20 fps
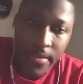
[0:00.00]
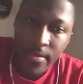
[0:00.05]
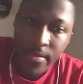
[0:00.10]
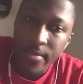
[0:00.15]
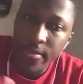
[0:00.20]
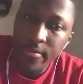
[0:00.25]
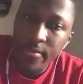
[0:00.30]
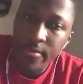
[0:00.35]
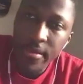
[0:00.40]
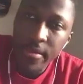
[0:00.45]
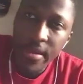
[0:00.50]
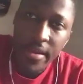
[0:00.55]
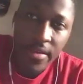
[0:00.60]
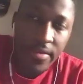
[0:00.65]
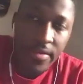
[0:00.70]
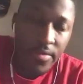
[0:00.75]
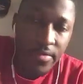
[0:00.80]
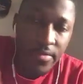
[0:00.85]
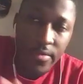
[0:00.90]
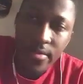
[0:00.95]
do
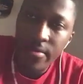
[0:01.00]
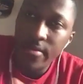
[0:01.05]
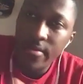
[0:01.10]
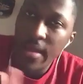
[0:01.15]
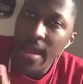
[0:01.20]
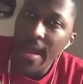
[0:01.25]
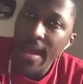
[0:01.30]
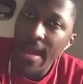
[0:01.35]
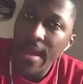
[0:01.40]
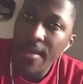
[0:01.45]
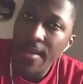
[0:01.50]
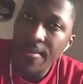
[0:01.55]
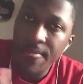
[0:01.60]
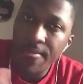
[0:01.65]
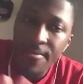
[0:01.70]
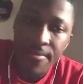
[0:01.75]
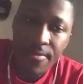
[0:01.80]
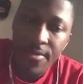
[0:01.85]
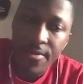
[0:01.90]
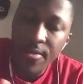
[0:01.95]
this, do that,
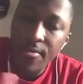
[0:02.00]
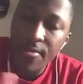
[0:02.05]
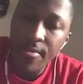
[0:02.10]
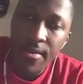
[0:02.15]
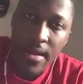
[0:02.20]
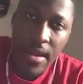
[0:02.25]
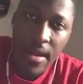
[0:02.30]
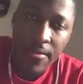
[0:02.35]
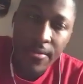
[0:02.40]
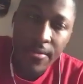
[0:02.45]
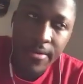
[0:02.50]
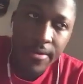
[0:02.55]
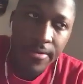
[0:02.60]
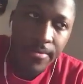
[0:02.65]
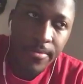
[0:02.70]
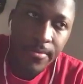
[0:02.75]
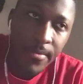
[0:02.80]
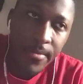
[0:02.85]
do whatever.